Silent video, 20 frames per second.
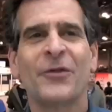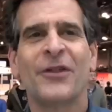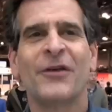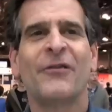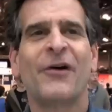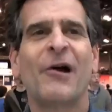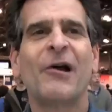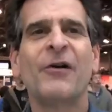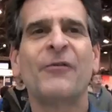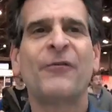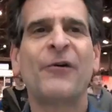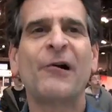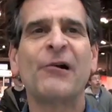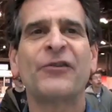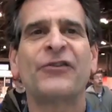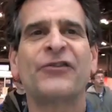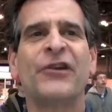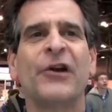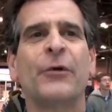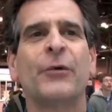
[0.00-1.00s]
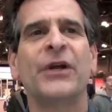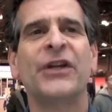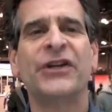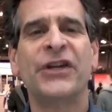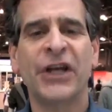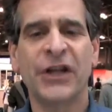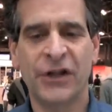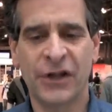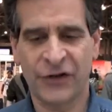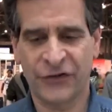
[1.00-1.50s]
very first year we
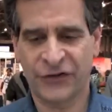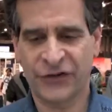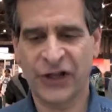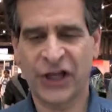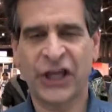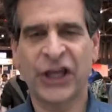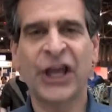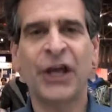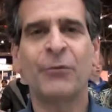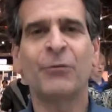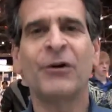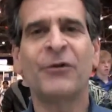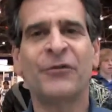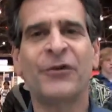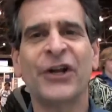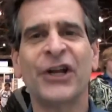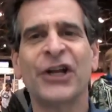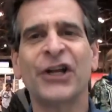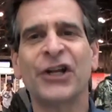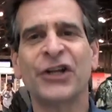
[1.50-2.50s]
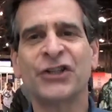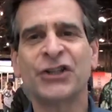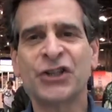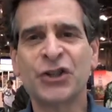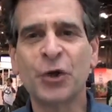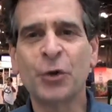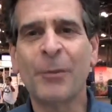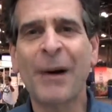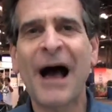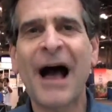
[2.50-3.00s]
did this, the kit would fit in a
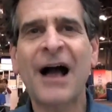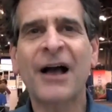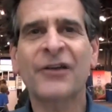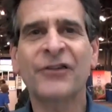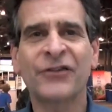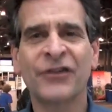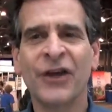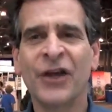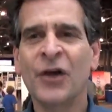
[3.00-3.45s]
shoebox.